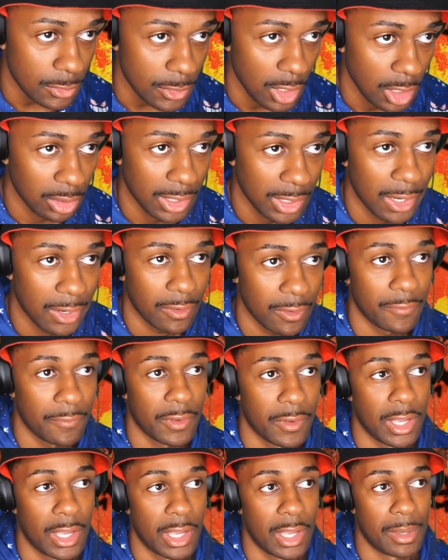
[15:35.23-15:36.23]
a lot of
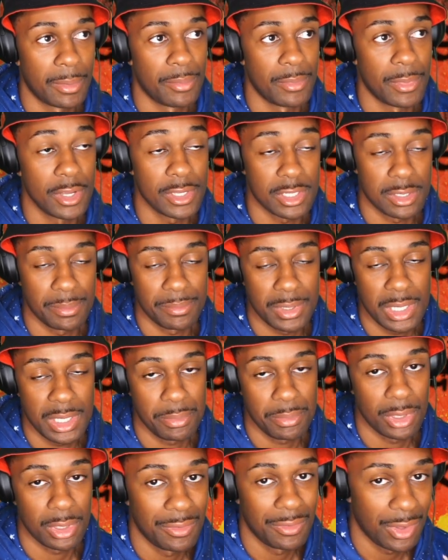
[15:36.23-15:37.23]
uh, Muslim
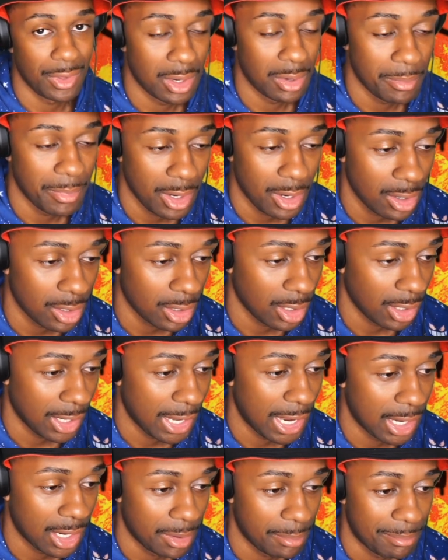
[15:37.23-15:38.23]
people living in America
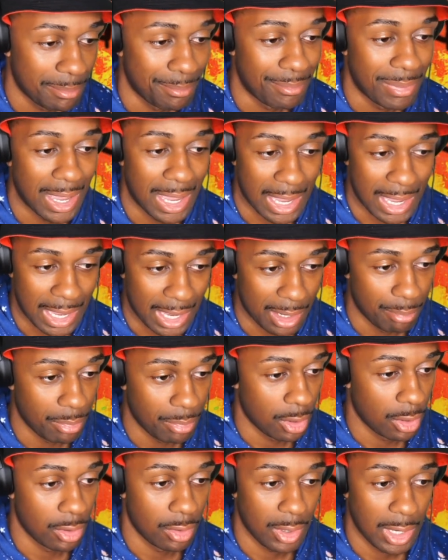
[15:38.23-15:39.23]
had it bad,
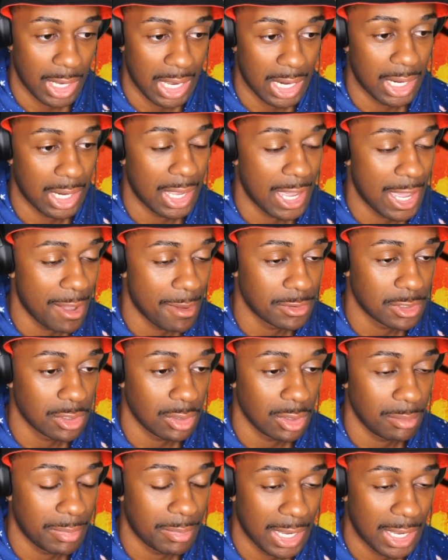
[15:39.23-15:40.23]
bro. Had it
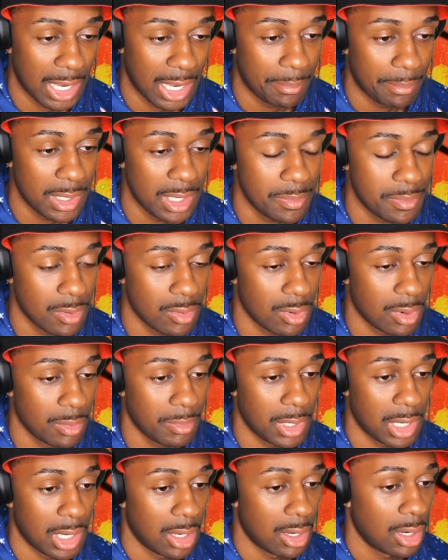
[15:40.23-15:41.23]
absolutely bad. People were
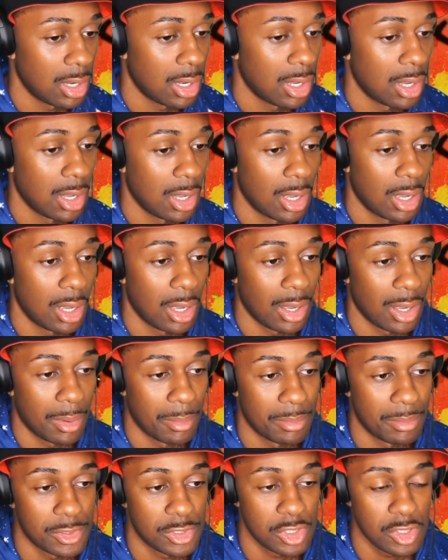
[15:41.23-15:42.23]
being
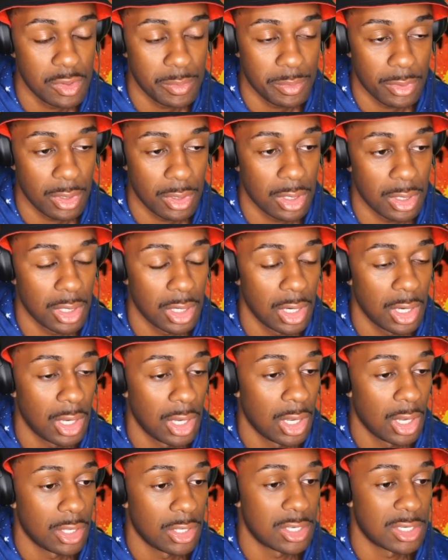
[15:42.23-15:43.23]
um, super
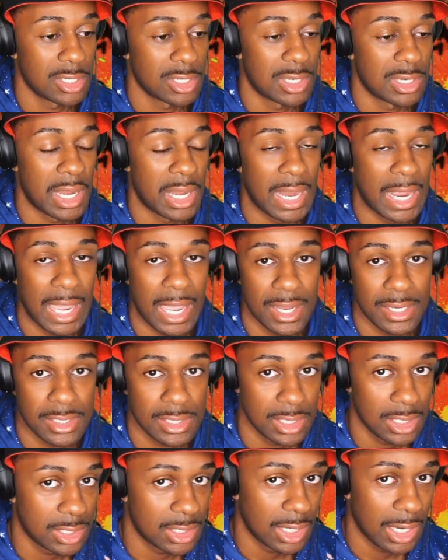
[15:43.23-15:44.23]
just
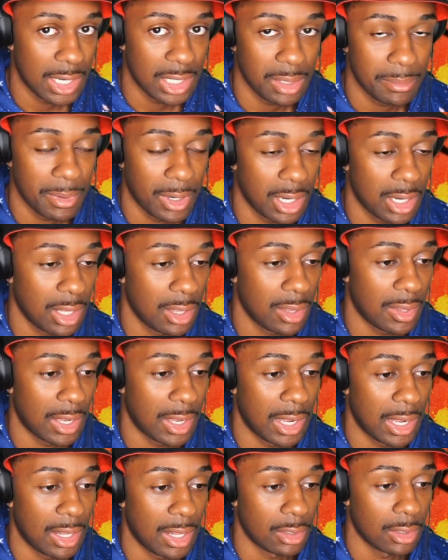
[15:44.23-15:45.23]
nasty to anybody
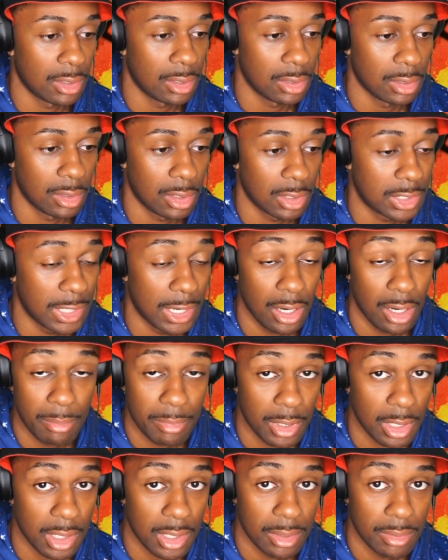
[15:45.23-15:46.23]
that looked
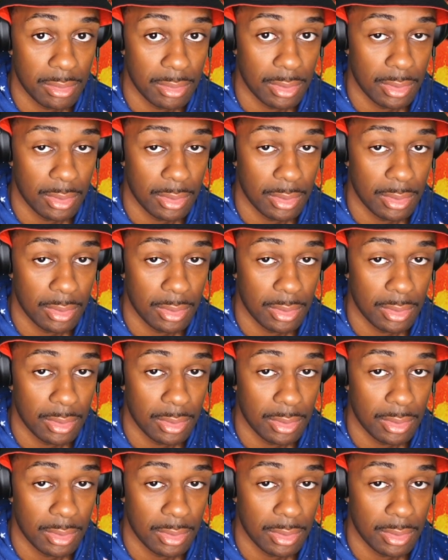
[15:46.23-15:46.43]
Arabic